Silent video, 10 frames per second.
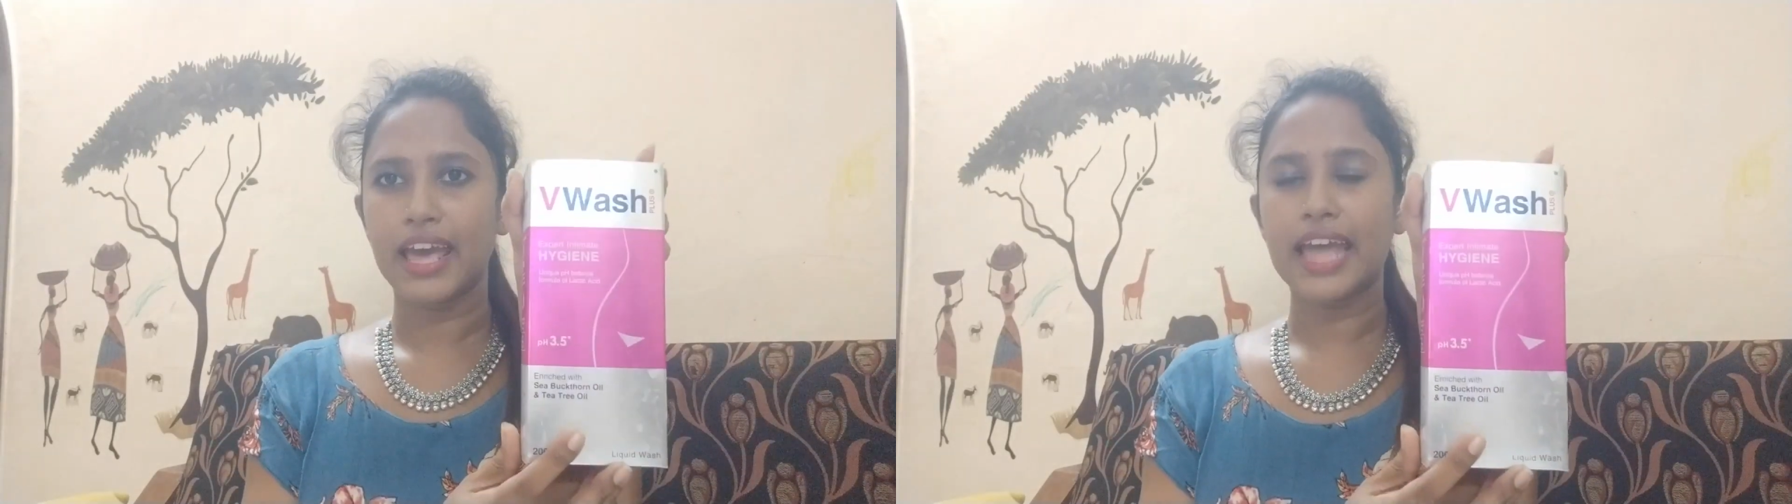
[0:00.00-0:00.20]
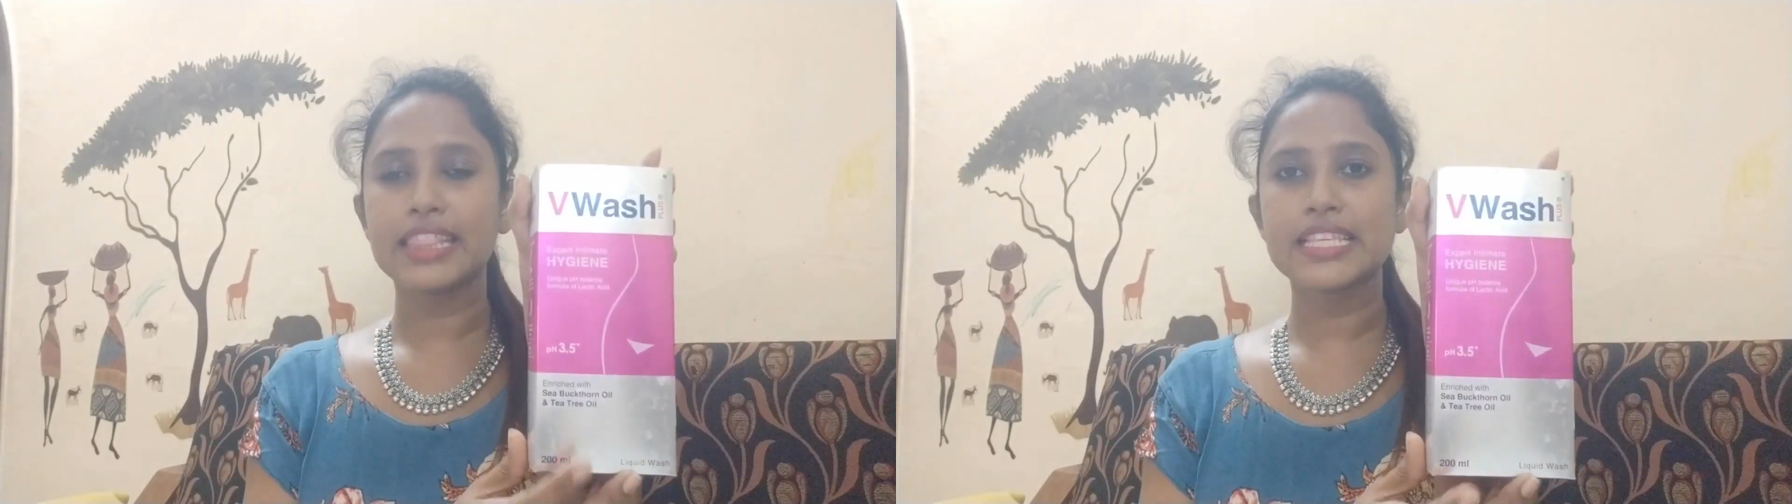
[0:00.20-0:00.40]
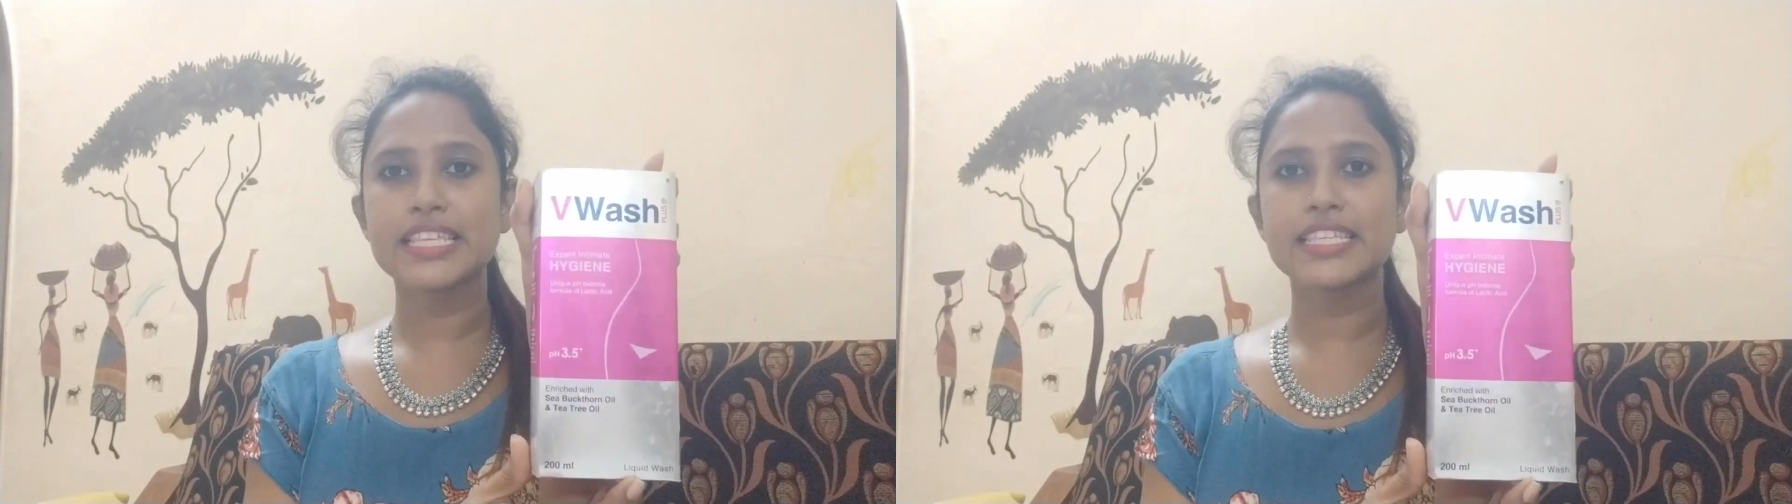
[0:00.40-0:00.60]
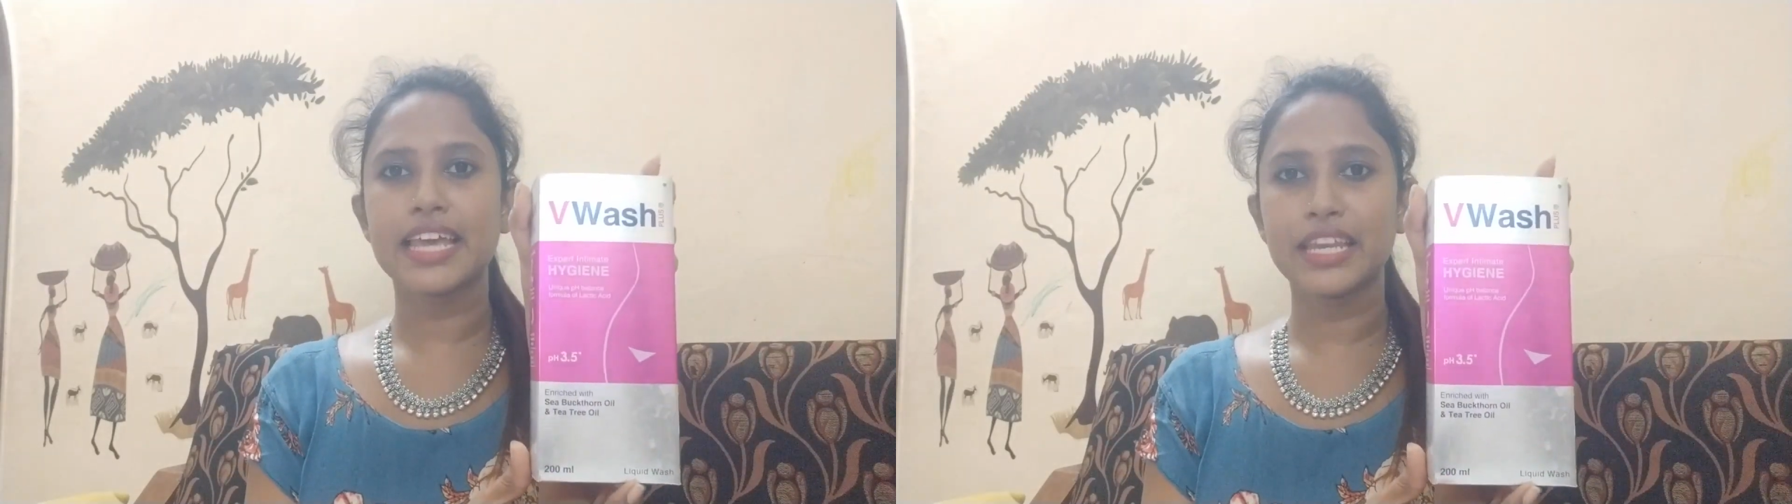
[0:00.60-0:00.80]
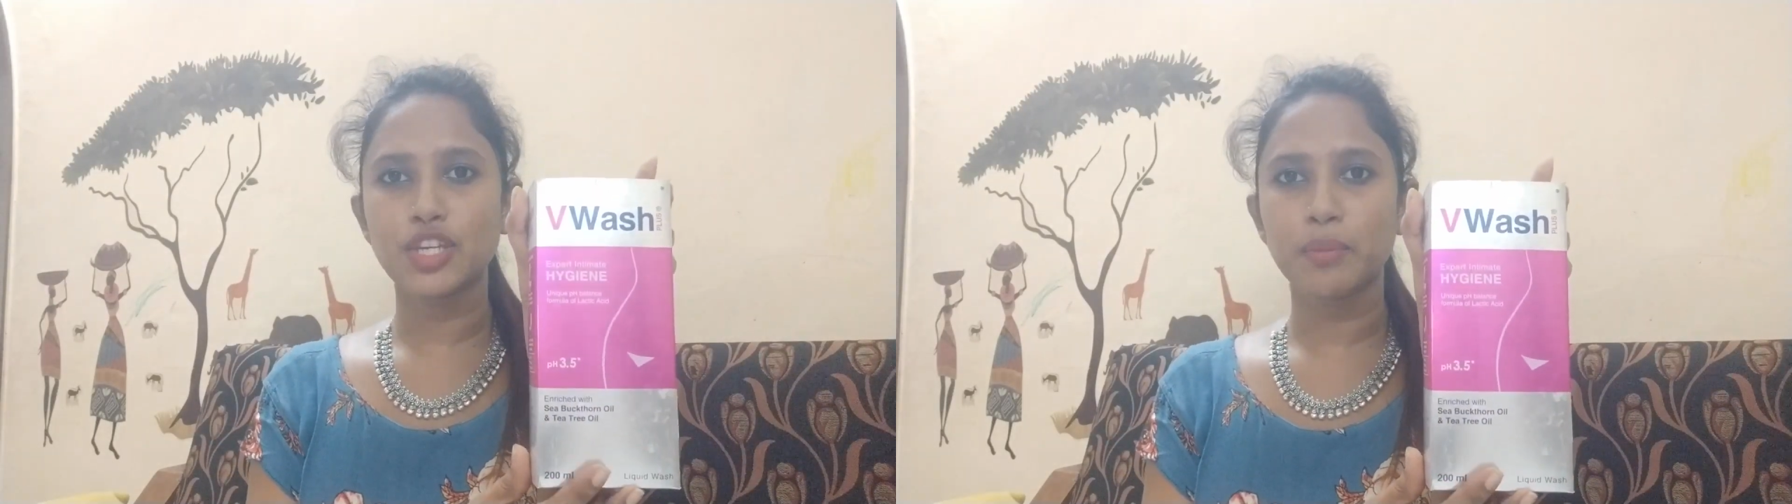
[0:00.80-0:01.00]
and this is
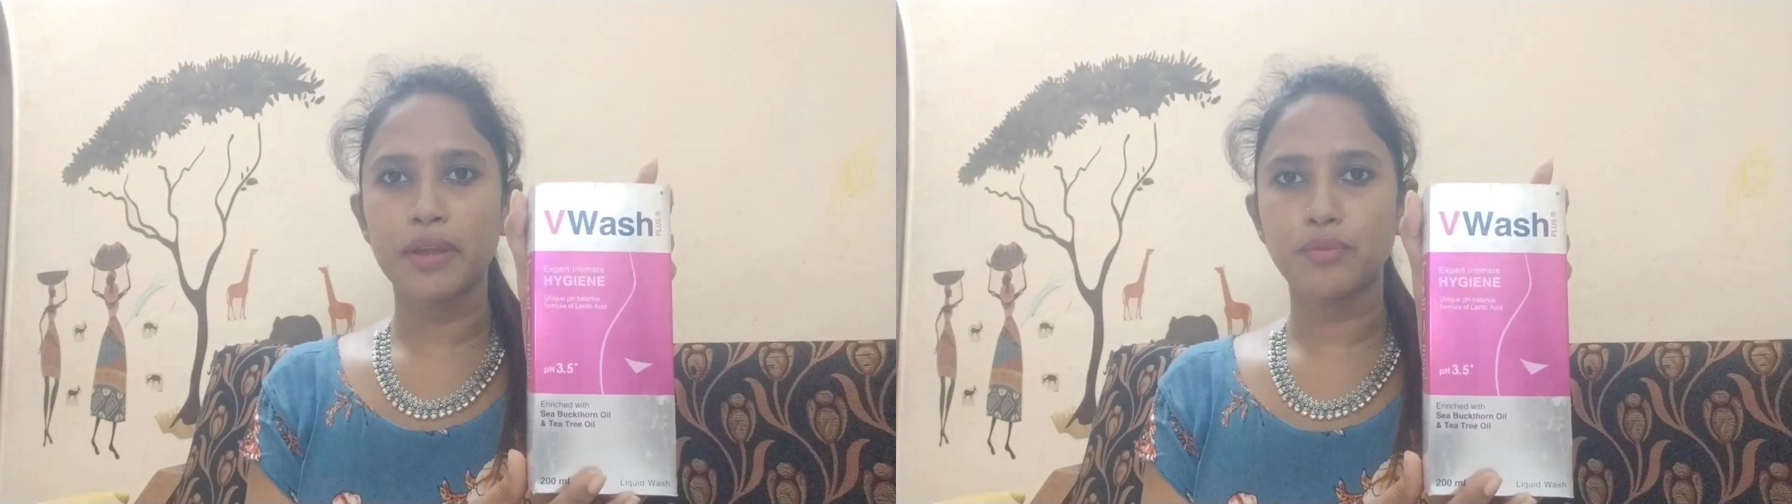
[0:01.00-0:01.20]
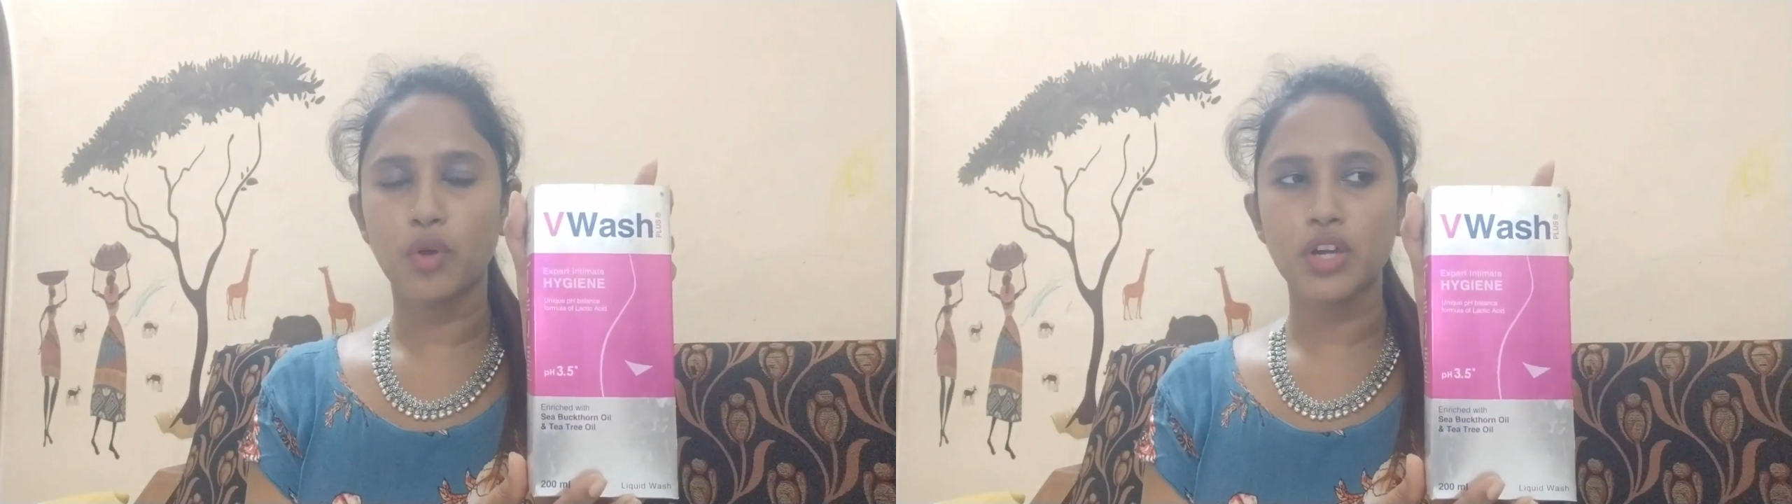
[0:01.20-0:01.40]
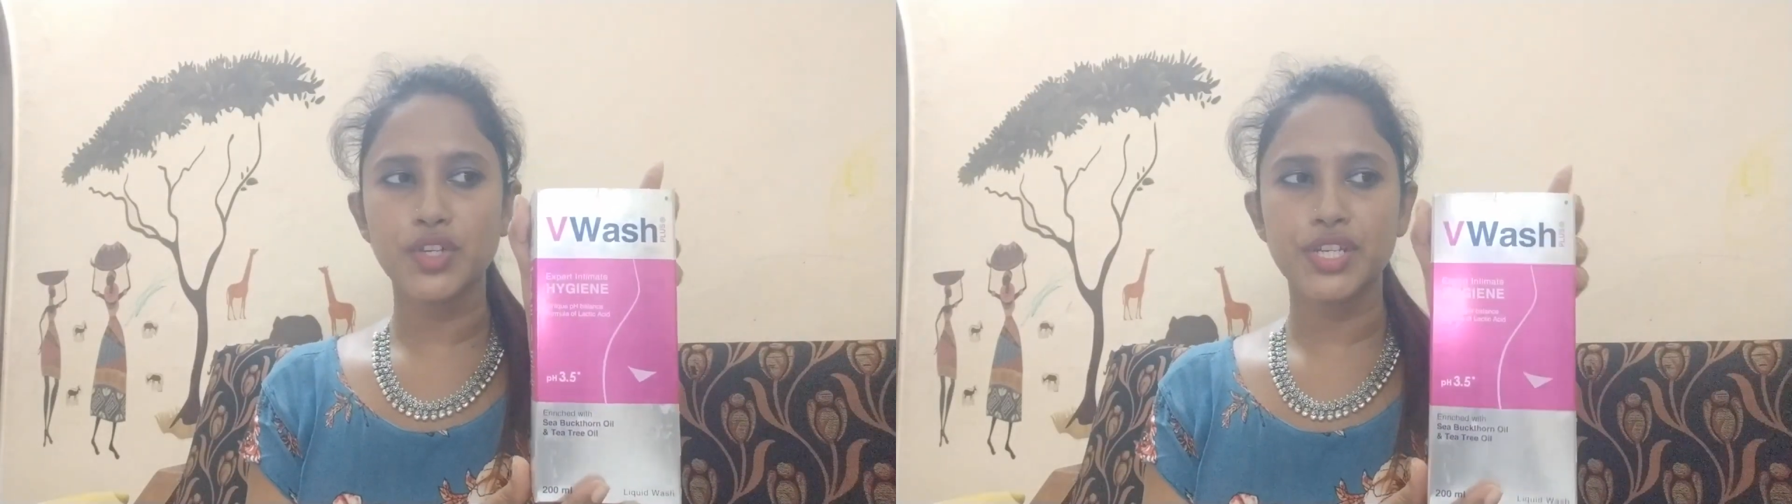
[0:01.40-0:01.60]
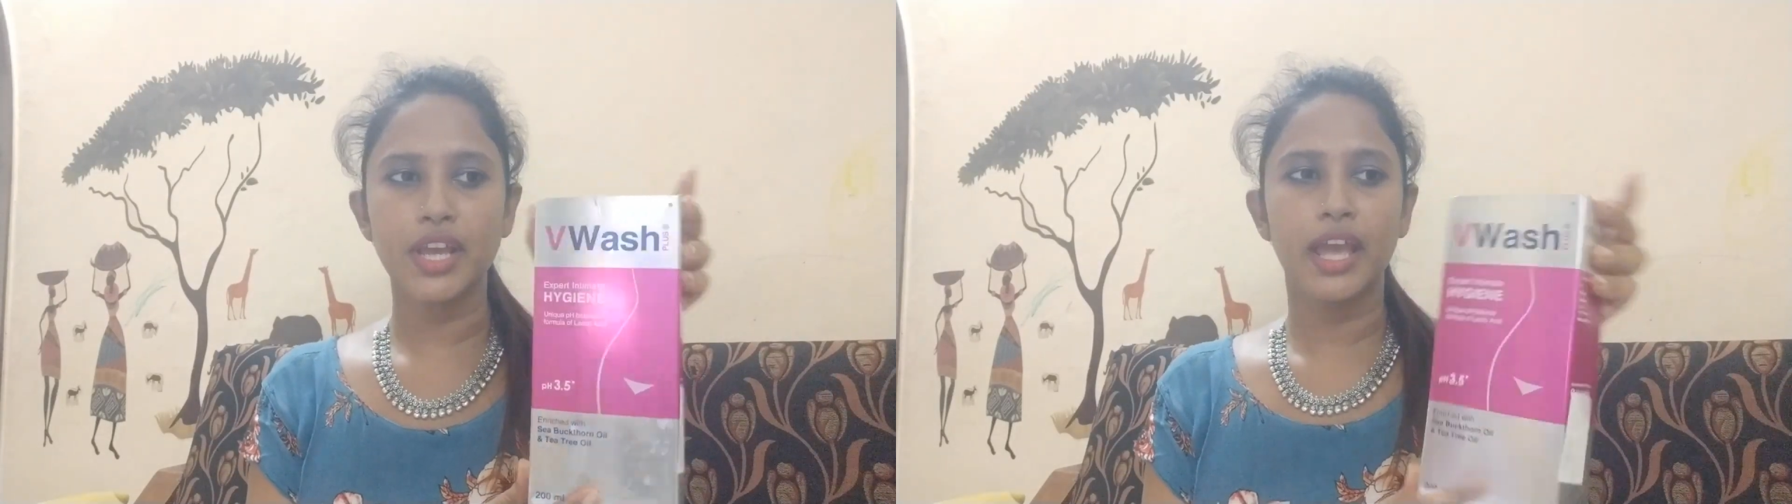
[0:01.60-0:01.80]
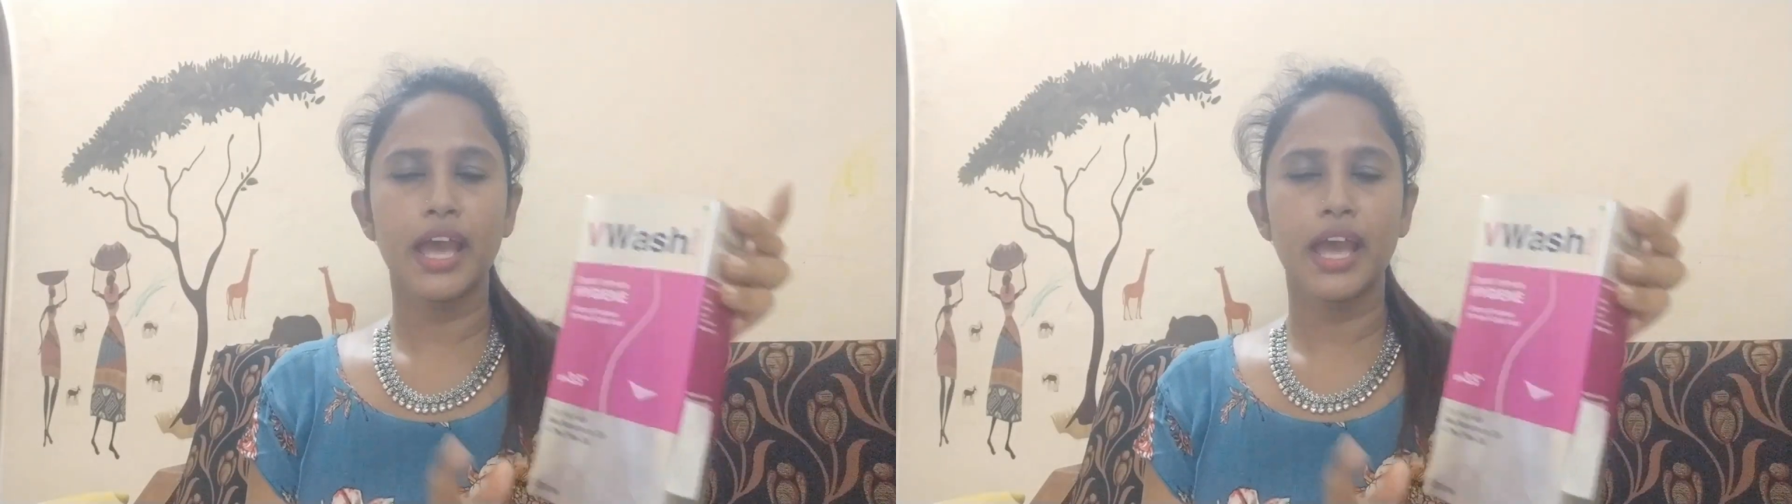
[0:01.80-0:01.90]
an intimate wash